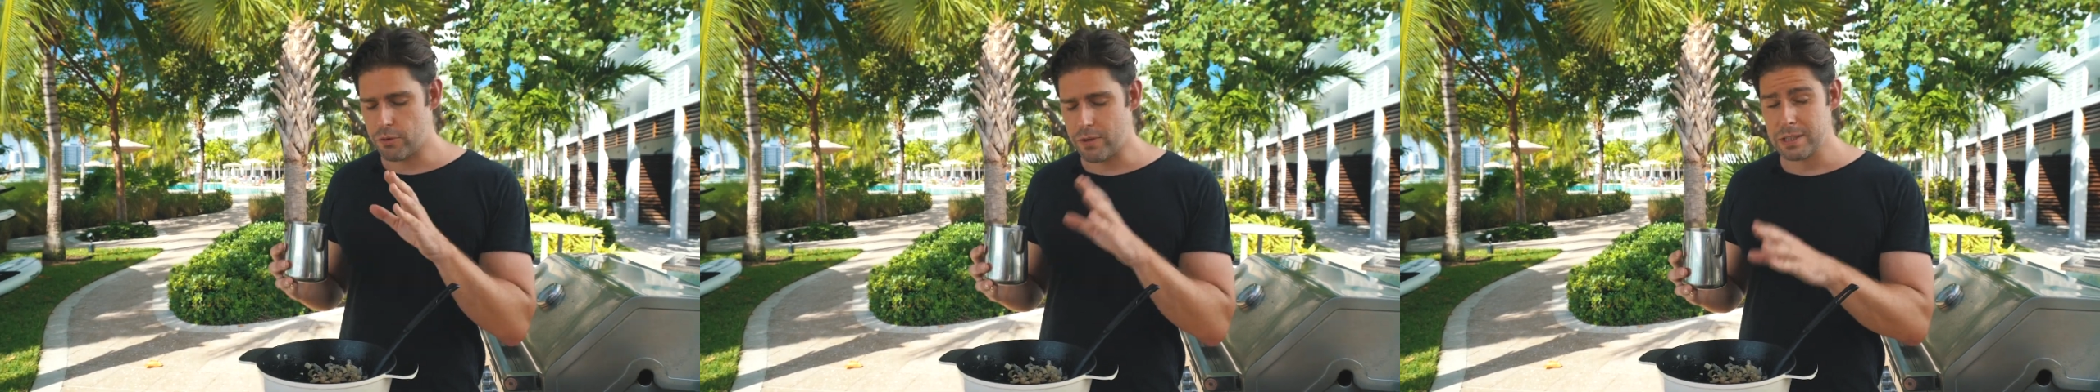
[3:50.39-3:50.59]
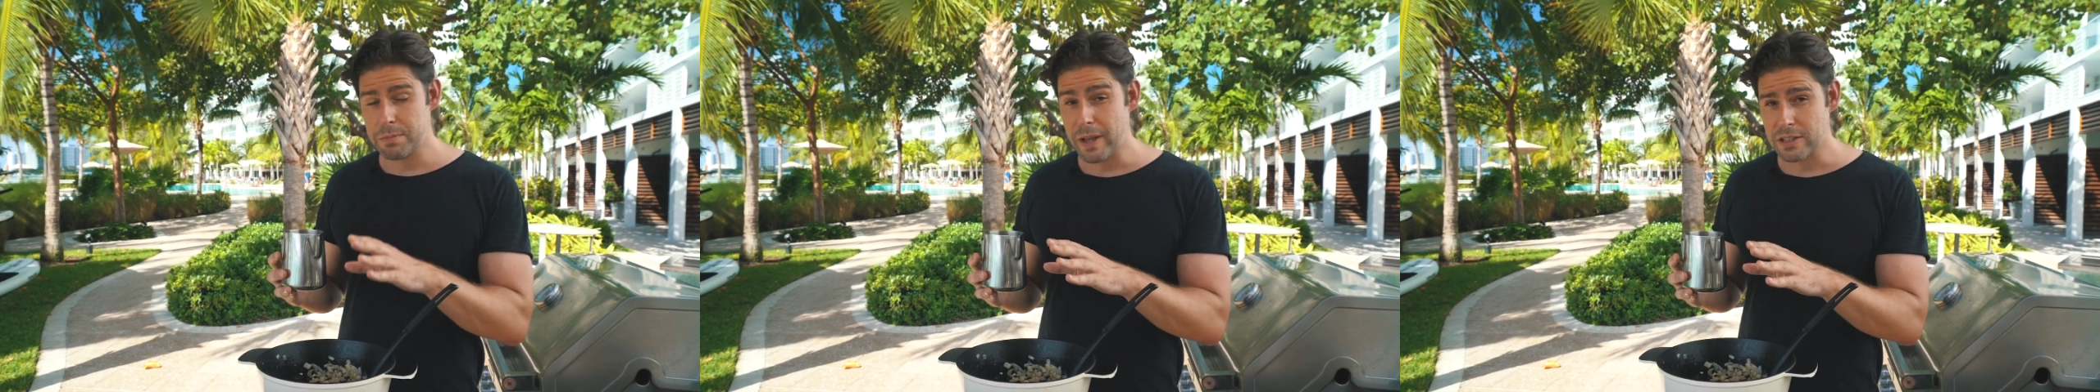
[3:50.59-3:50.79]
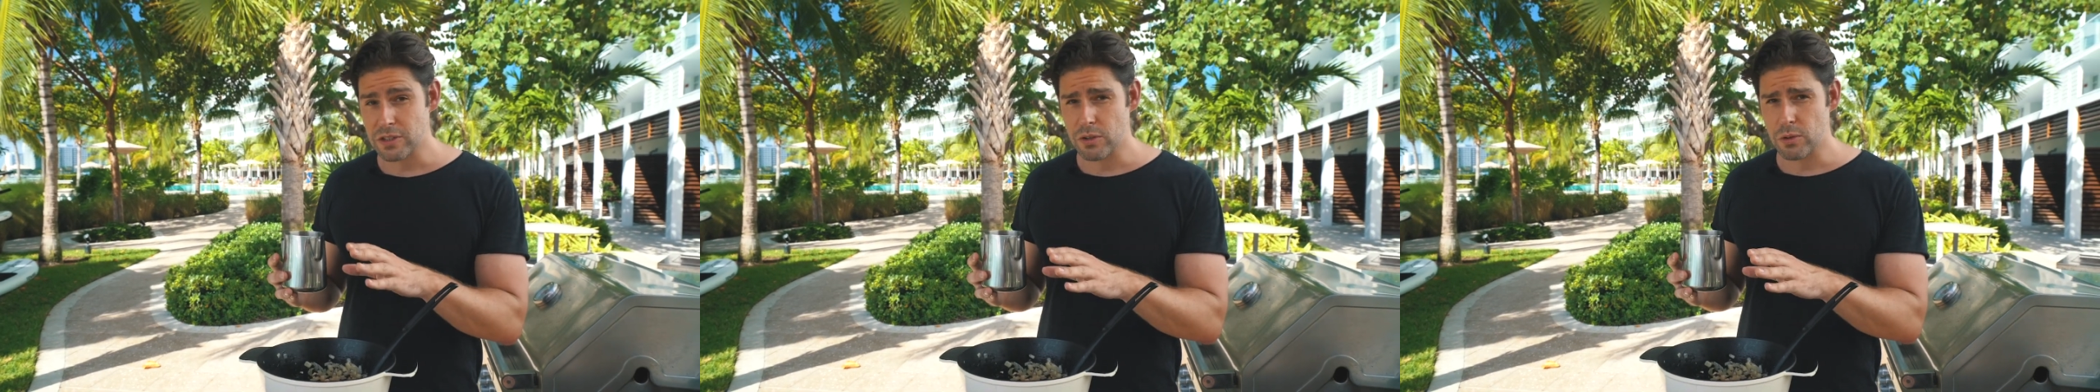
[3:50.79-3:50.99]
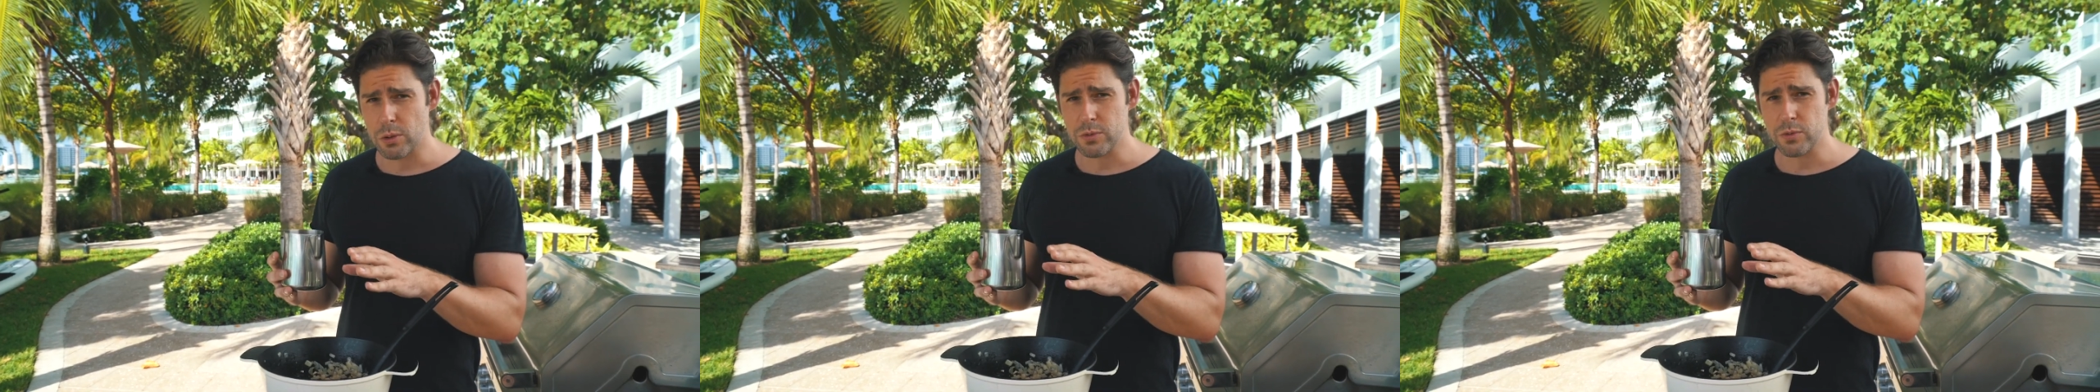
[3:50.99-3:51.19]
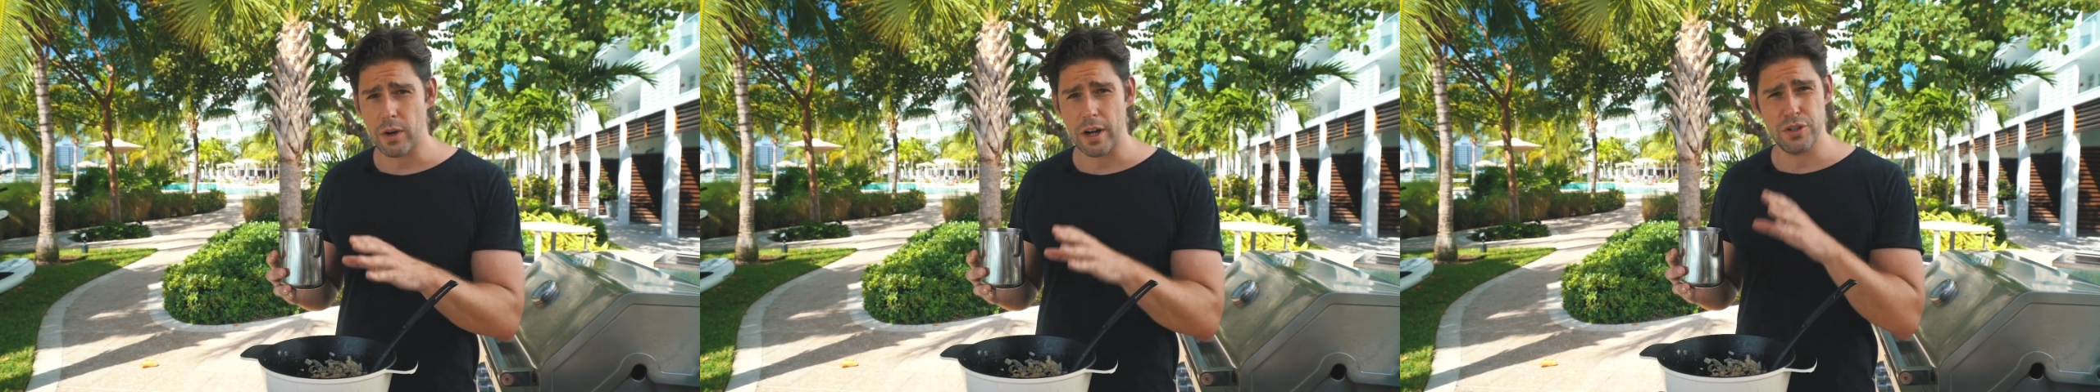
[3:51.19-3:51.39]
The recipe actually
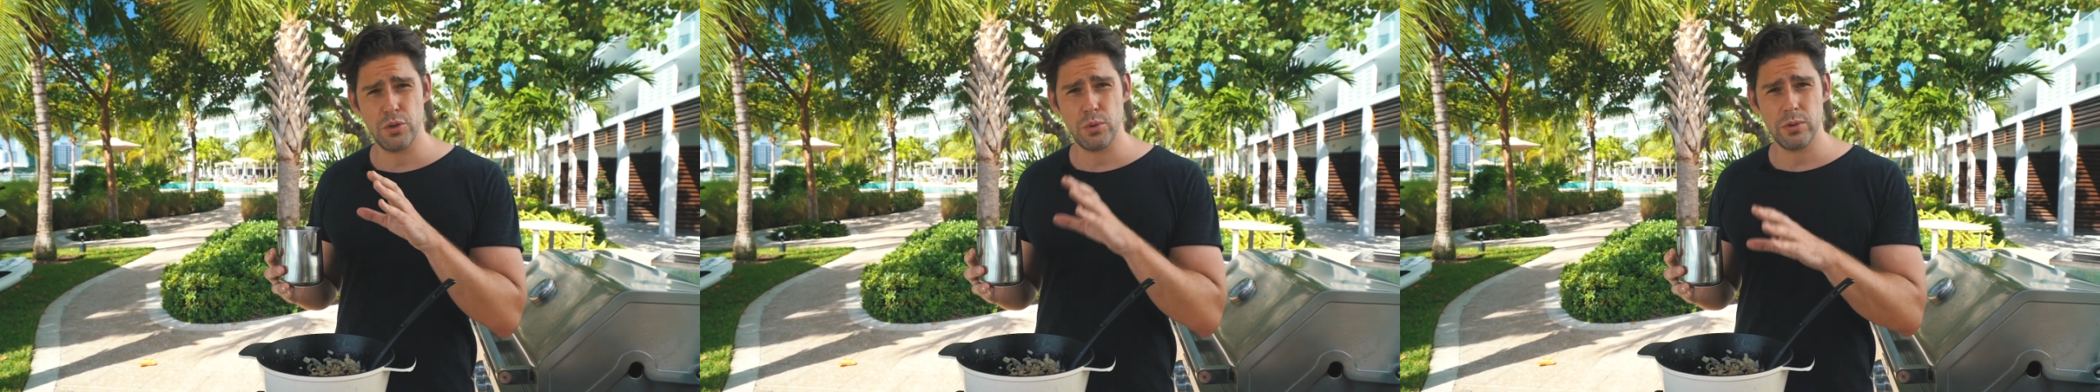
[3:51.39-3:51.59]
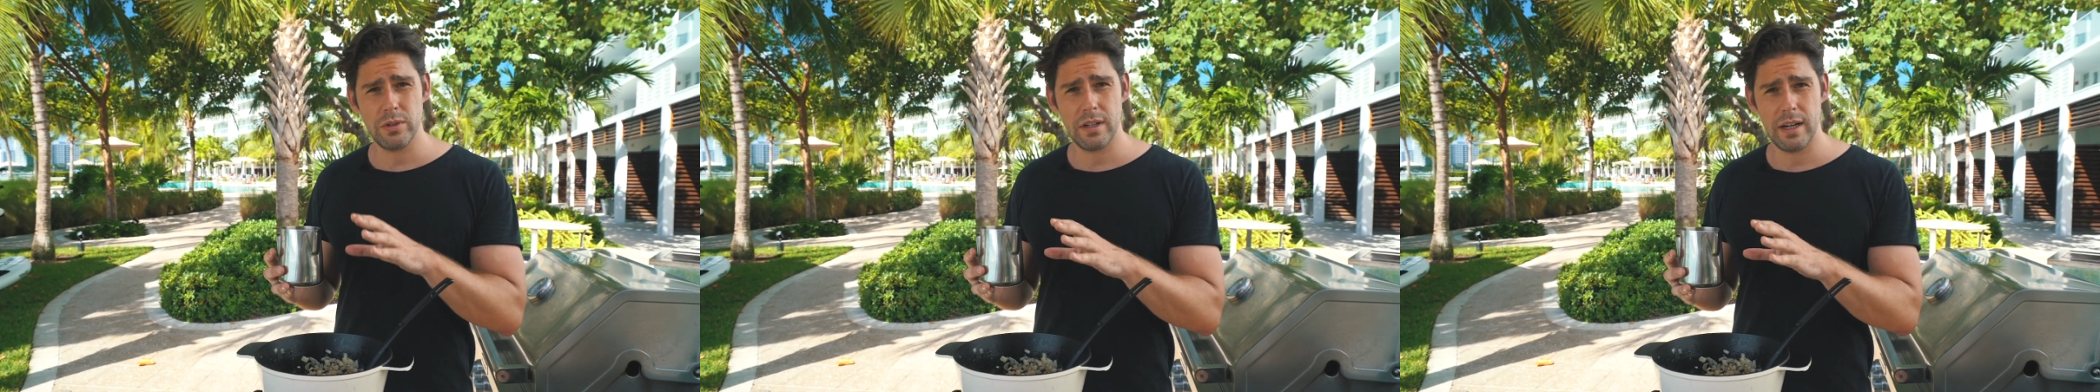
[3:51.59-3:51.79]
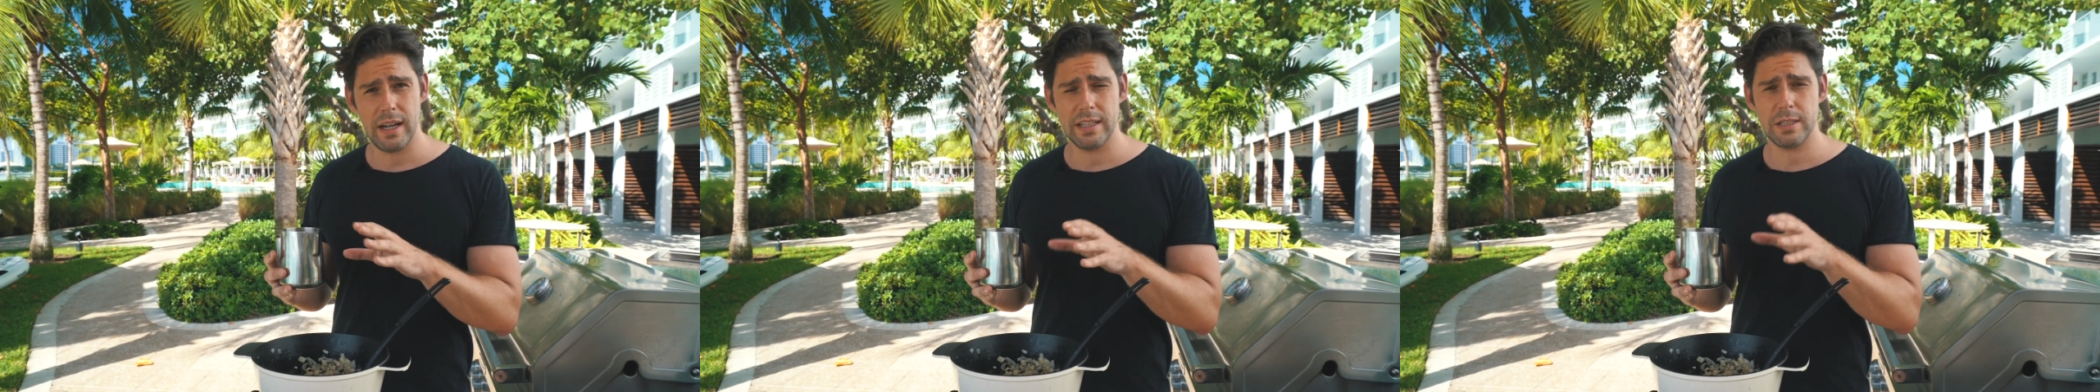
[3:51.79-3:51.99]
calls for achuete.